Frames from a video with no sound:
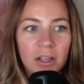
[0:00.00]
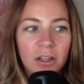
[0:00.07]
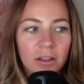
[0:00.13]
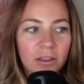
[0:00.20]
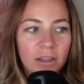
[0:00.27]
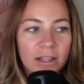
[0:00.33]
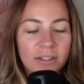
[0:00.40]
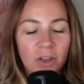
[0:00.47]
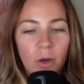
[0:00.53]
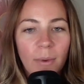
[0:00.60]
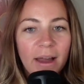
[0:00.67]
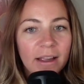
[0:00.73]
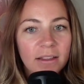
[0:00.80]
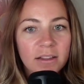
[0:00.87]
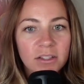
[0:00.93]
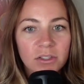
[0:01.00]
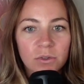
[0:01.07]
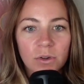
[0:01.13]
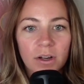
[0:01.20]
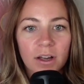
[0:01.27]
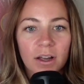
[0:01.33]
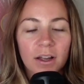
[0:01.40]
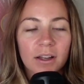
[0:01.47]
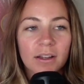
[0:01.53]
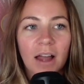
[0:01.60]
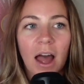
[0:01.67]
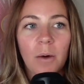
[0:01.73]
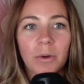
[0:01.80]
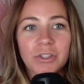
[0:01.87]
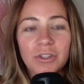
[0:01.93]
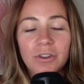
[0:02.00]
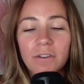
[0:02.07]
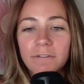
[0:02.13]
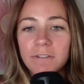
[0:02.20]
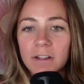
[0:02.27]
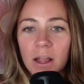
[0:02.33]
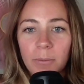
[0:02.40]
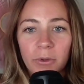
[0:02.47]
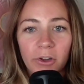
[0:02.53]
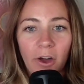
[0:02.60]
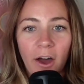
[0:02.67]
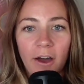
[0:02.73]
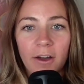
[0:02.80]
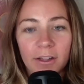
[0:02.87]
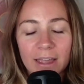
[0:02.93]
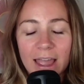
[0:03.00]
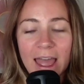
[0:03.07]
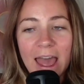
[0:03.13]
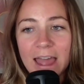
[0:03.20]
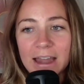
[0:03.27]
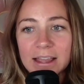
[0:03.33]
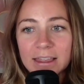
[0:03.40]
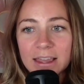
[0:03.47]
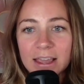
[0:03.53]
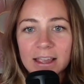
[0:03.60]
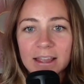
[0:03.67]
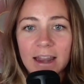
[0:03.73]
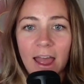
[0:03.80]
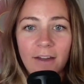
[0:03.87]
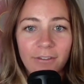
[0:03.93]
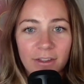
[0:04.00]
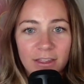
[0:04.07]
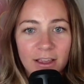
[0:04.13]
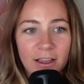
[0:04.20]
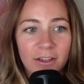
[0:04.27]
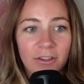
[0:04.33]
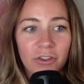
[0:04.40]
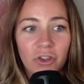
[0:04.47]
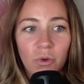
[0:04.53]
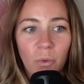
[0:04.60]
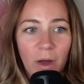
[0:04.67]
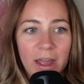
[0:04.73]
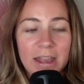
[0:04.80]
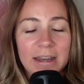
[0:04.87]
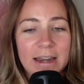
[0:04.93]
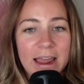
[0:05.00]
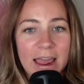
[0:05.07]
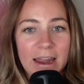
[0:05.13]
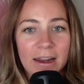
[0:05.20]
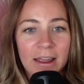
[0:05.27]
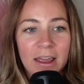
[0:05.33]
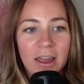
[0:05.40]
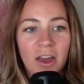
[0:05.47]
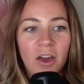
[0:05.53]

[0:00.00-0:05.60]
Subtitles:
Let's go back in the store. I want you to fill up your cart, get anything and everything you want and need.